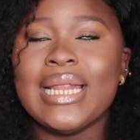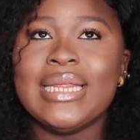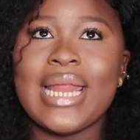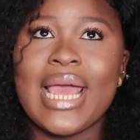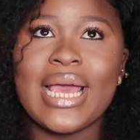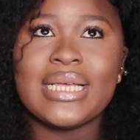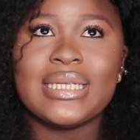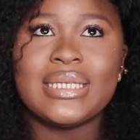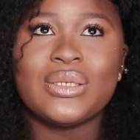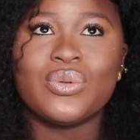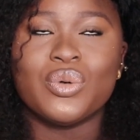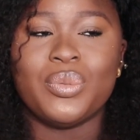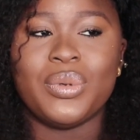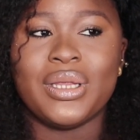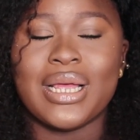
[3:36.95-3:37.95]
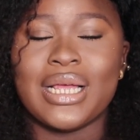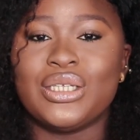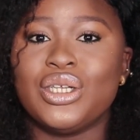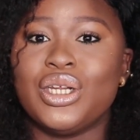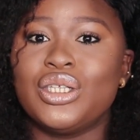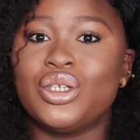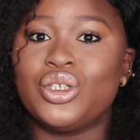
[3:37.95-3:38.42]
Next will be
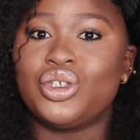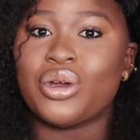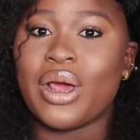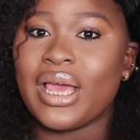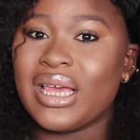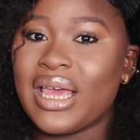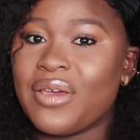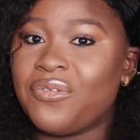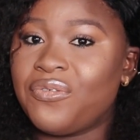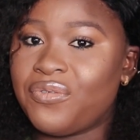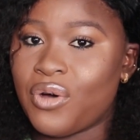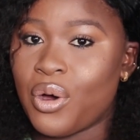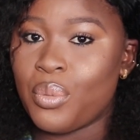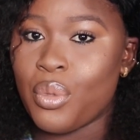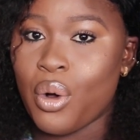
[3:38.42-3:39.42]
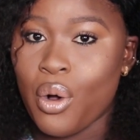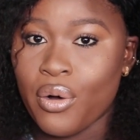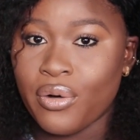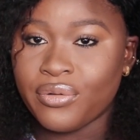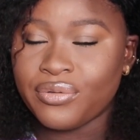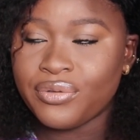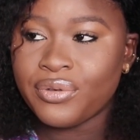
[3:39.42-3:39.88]
that you need to try a form
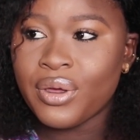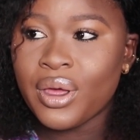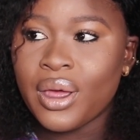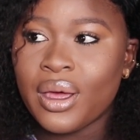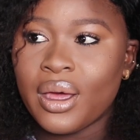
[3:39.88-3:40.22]
of